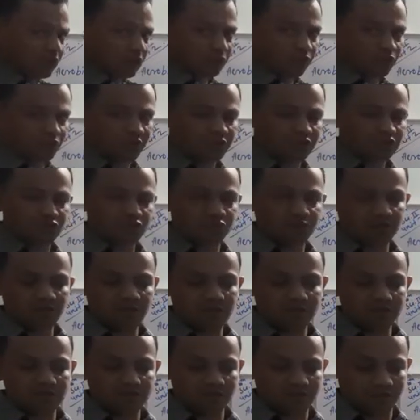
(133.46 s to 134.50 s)
first one
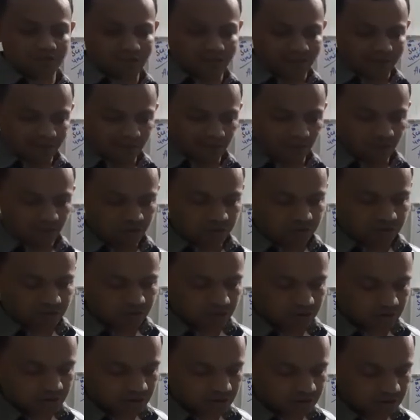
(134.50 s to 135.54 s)
is
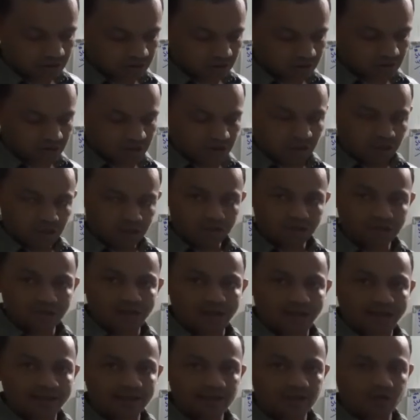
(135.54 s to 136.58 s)
glycolysis. In
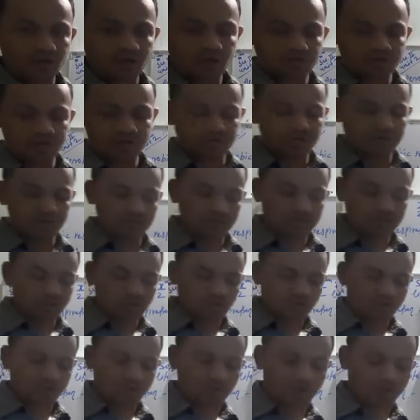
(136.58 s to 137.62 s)
glycolysis
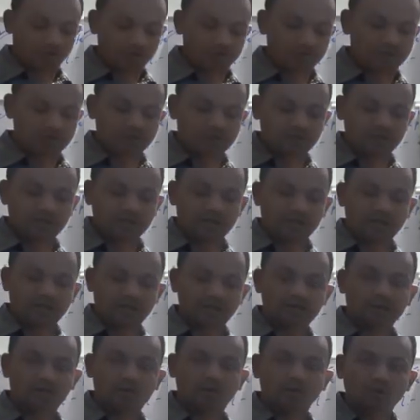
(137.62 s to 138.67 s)
we have seen
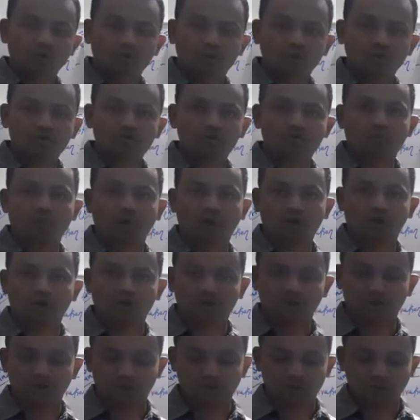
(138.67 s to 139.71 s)
that glucose
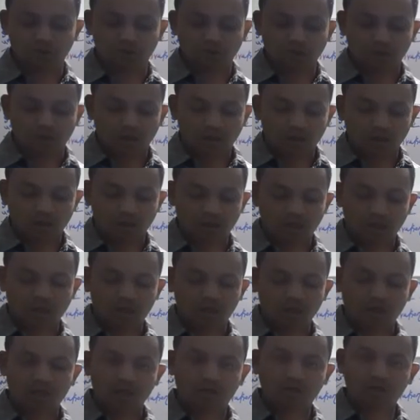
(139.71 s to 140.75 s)
molecule
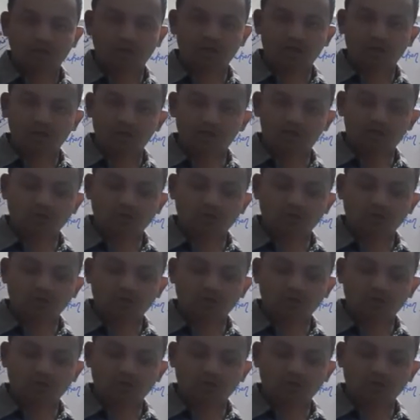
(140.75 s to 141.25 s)
it is